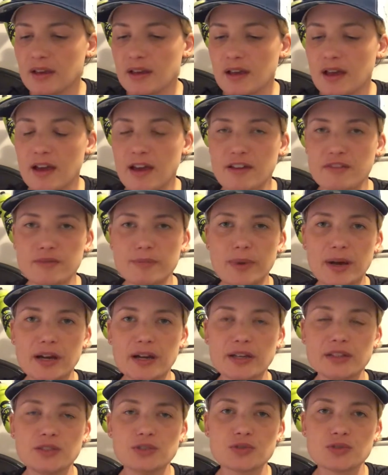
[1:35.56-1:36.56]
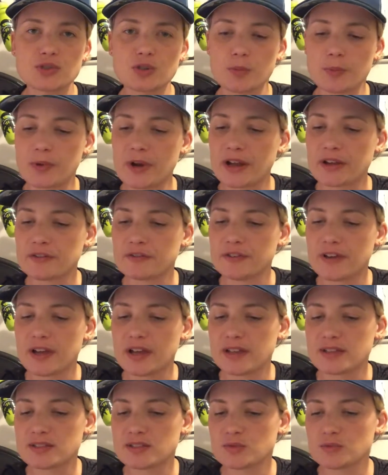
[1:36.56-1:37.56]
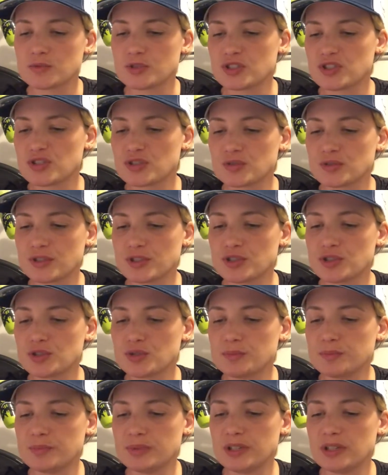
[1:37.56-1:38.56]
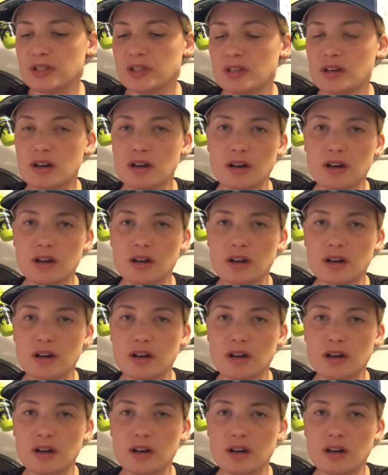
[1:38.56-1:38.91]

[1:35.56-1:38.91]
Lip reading: have my usual breakfast, which is going to be